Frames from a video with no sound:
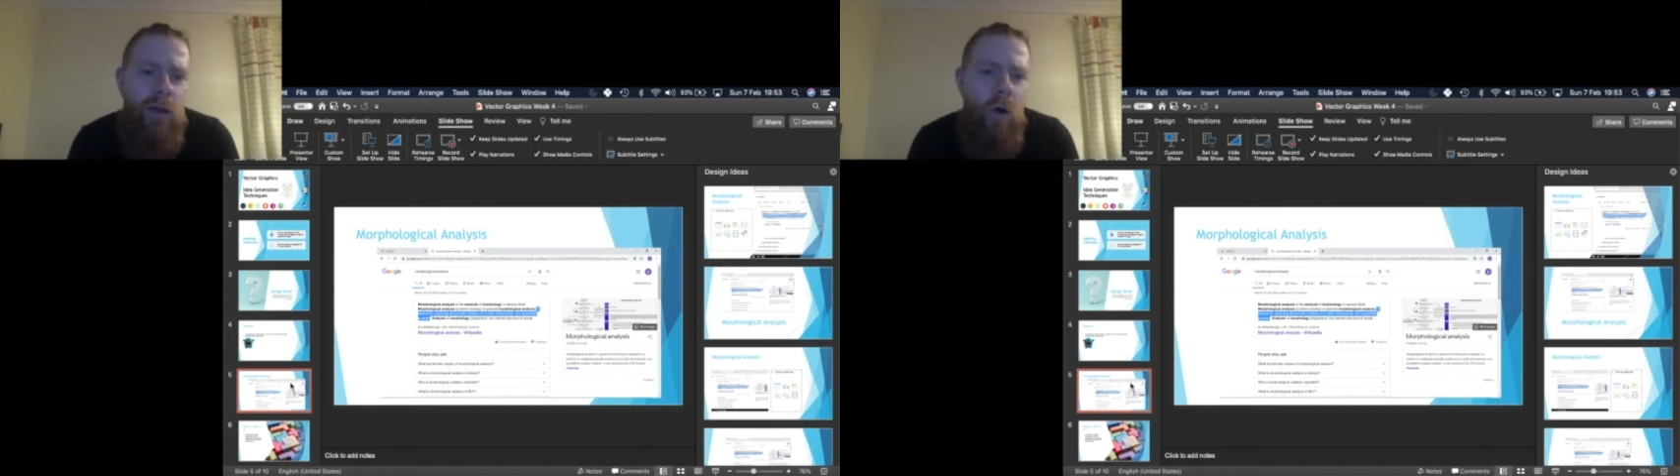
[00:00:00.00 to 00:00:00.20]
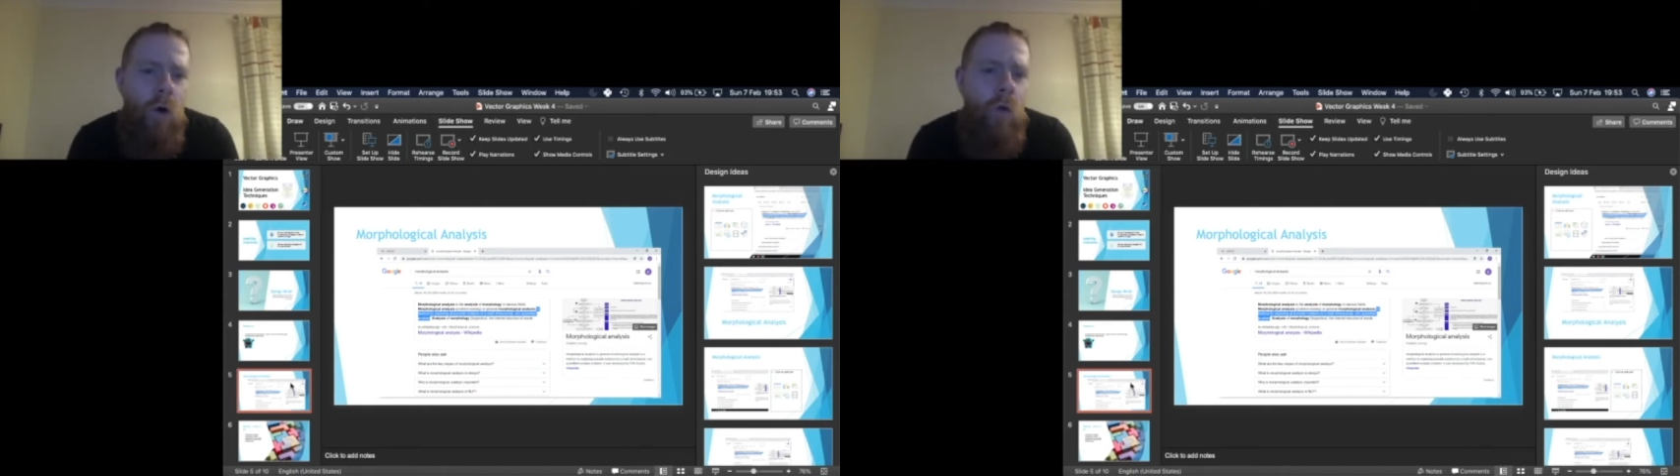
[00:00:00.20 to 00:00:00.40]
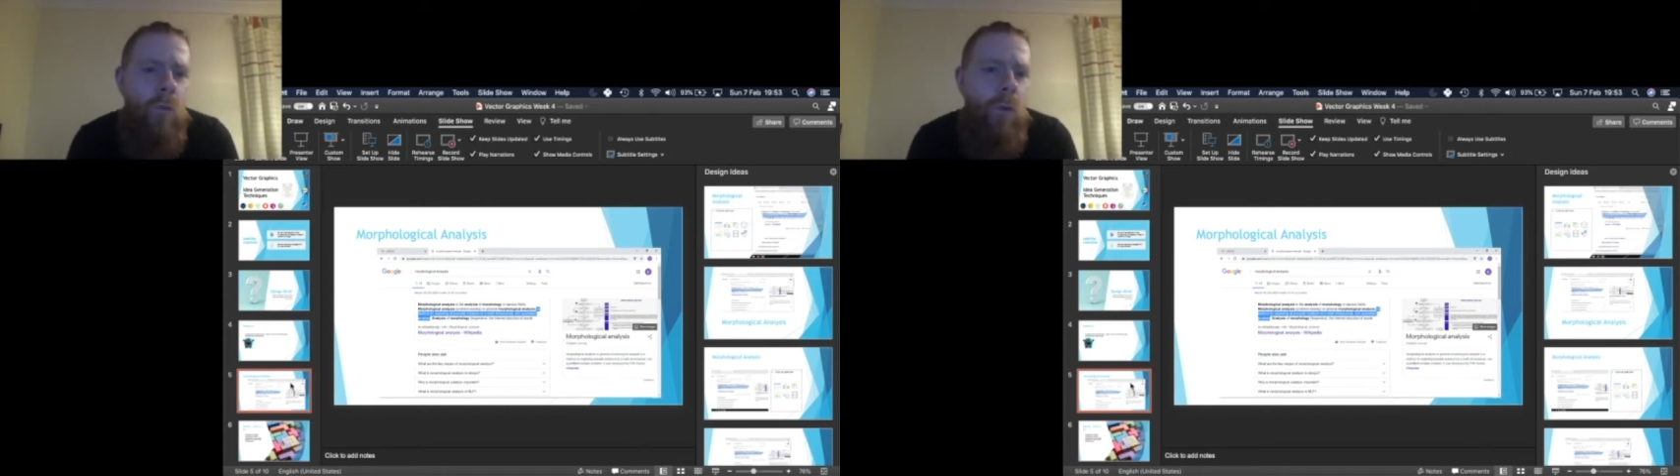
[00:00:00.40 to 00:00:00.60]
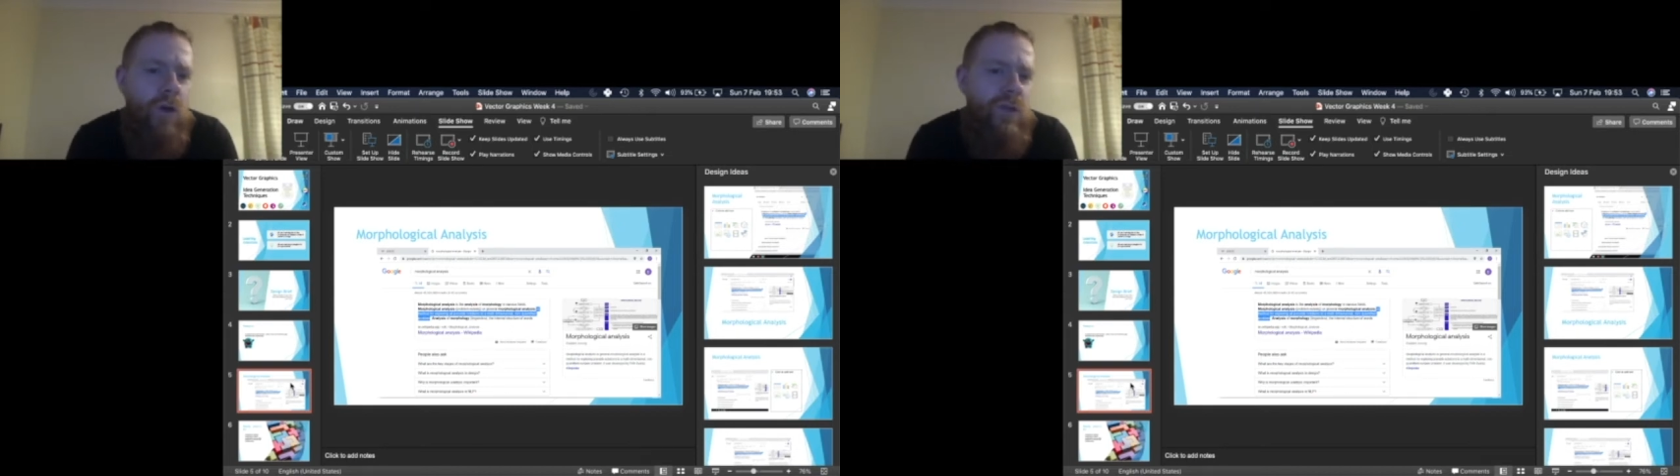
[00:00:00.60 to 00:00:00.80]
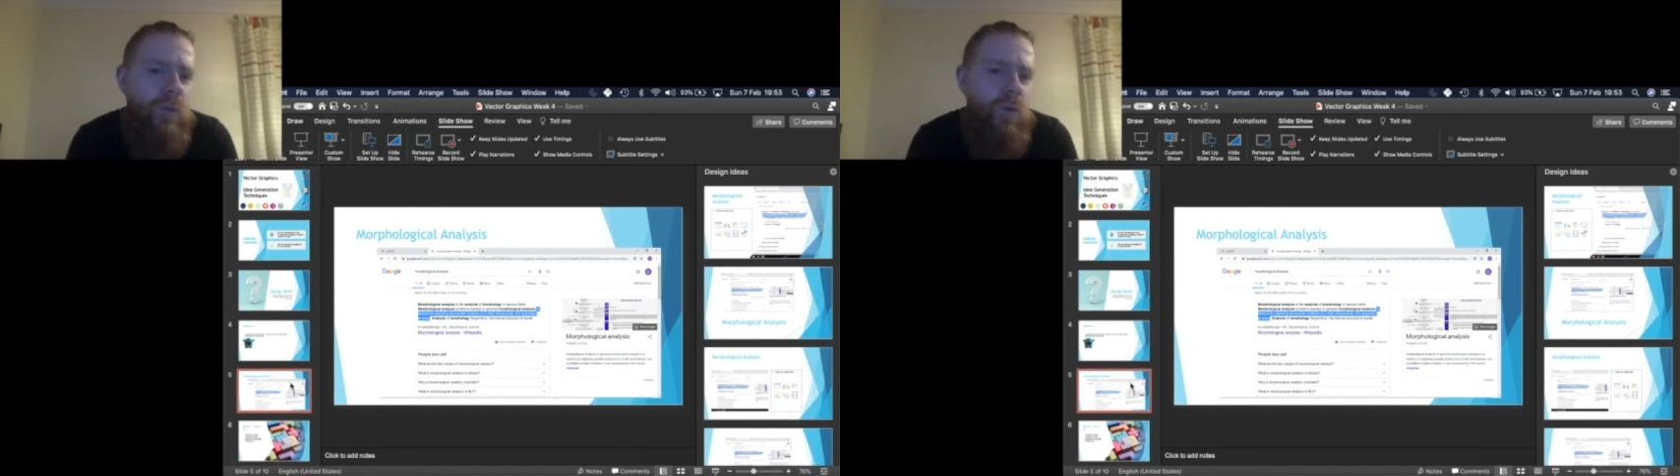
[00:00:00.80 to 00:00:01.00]
all
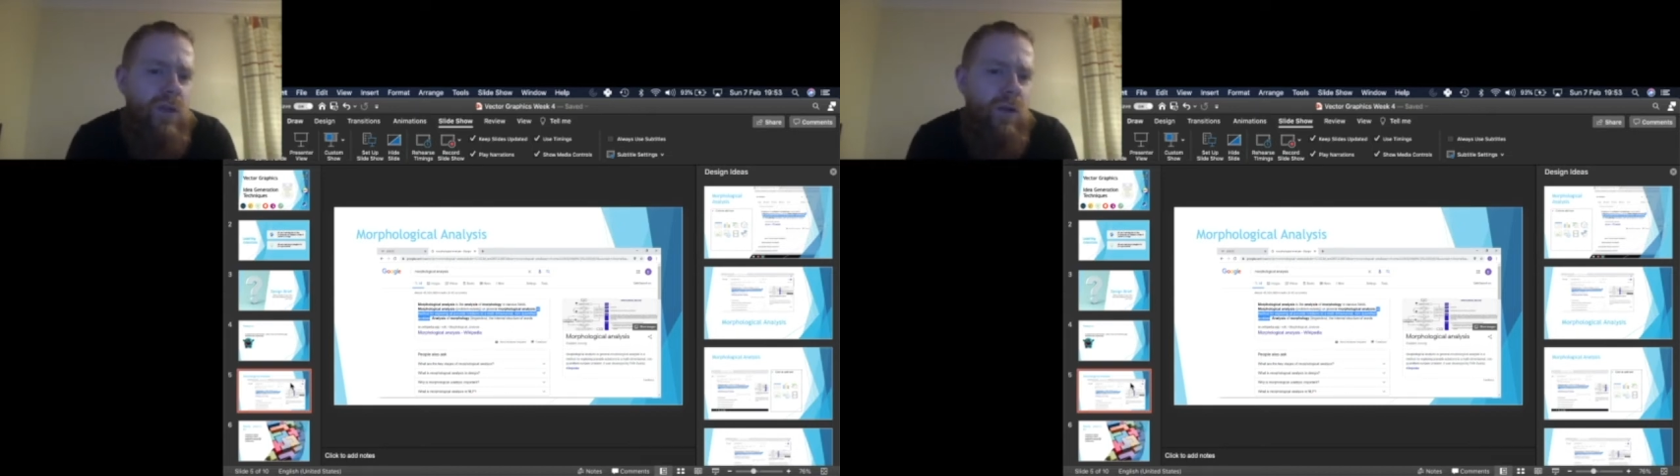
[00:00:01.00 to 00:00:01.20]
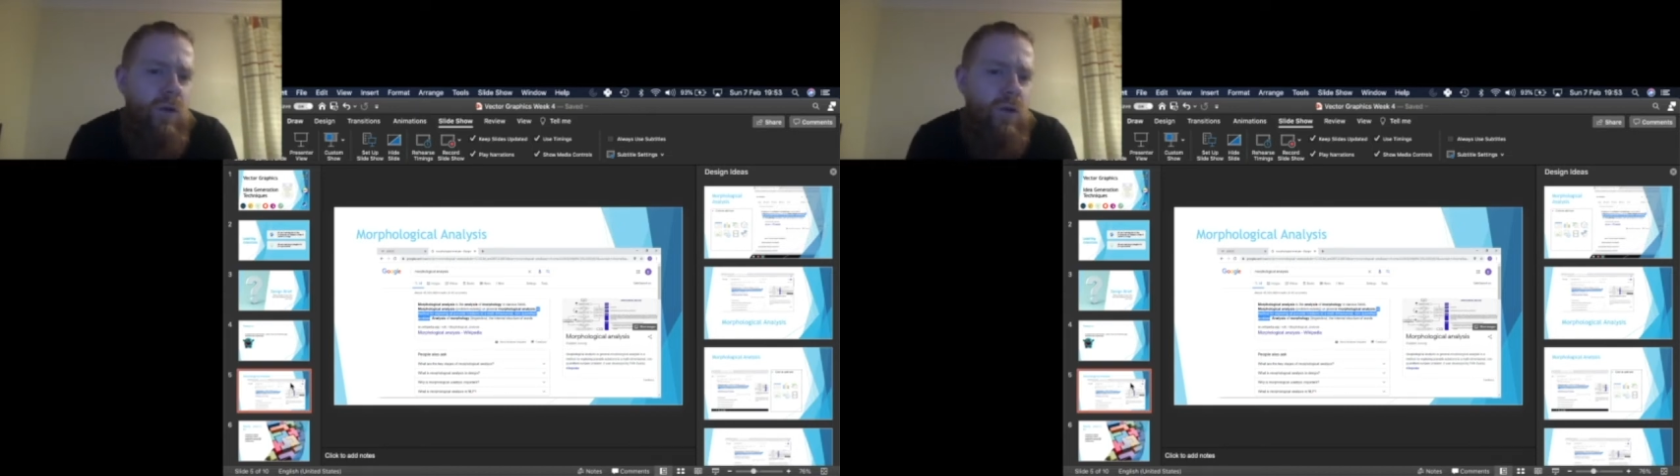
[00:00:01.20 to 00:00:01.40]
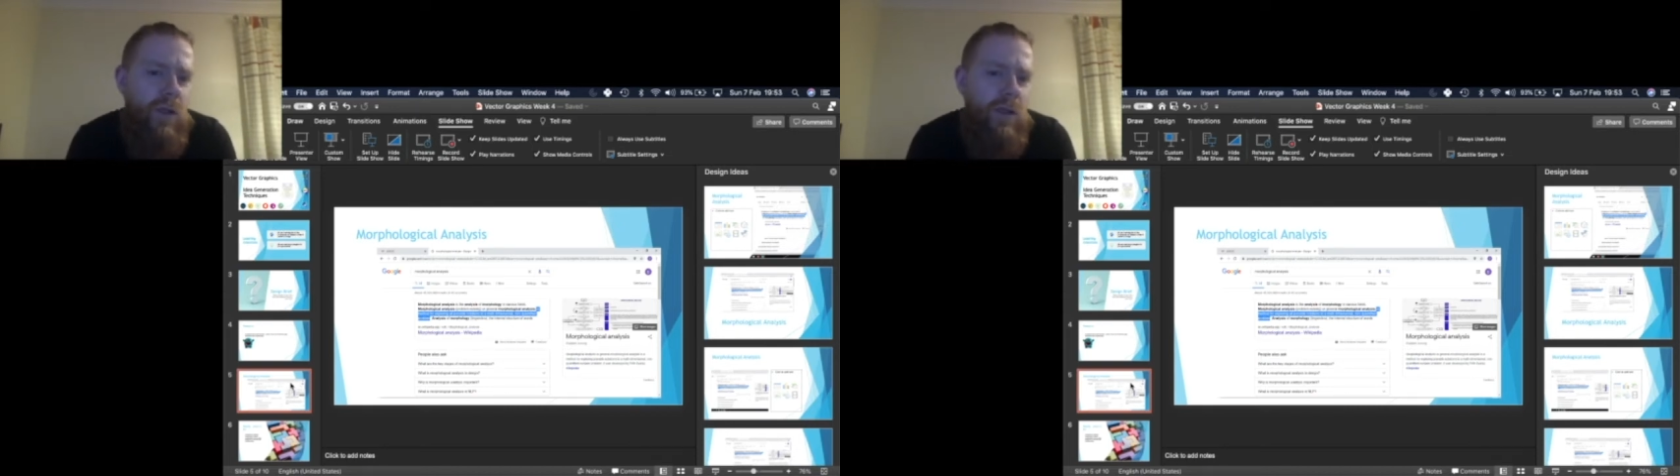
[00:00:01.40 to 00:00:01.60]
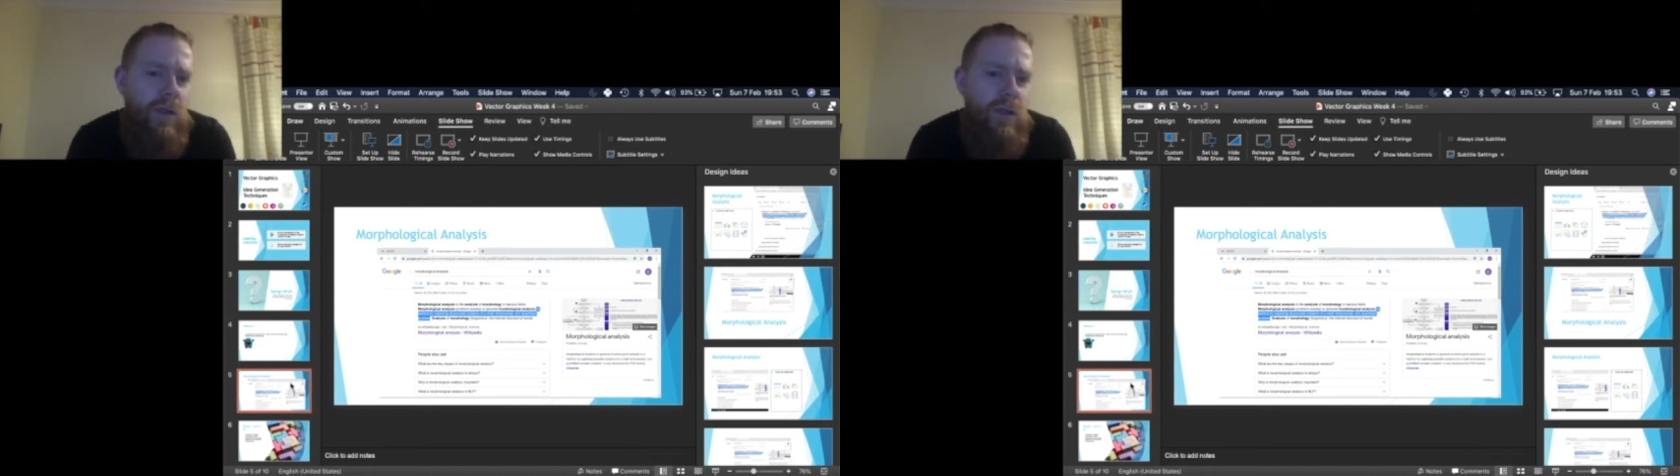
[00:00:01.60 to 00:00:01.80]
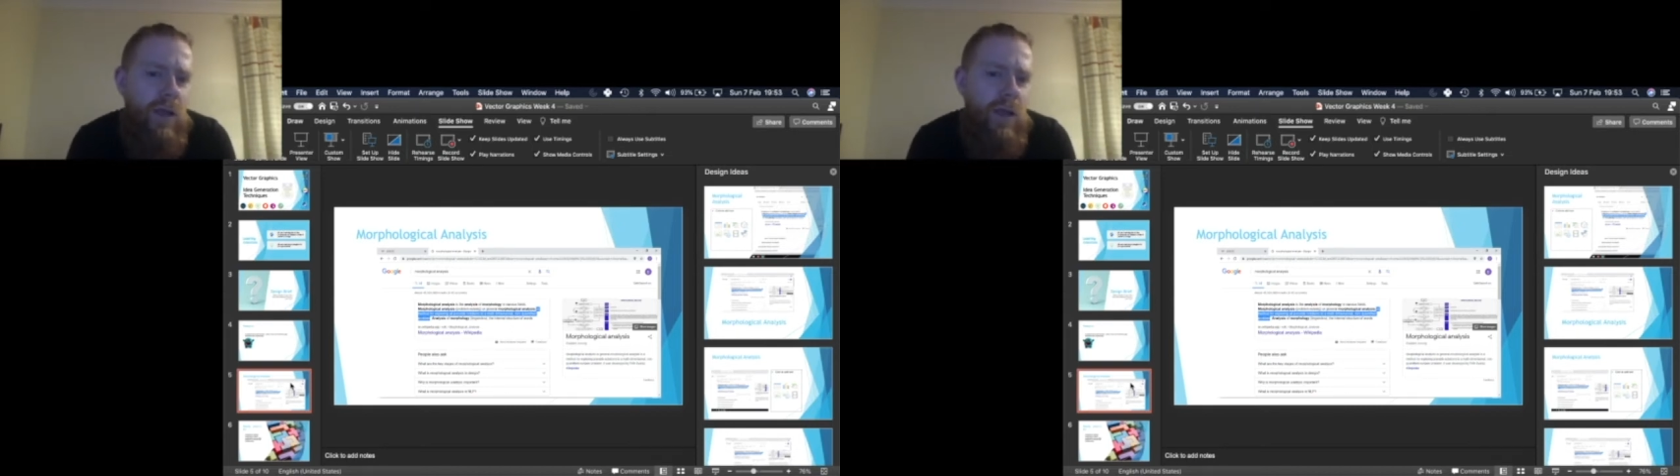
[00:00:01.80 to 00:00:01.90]
possible solutions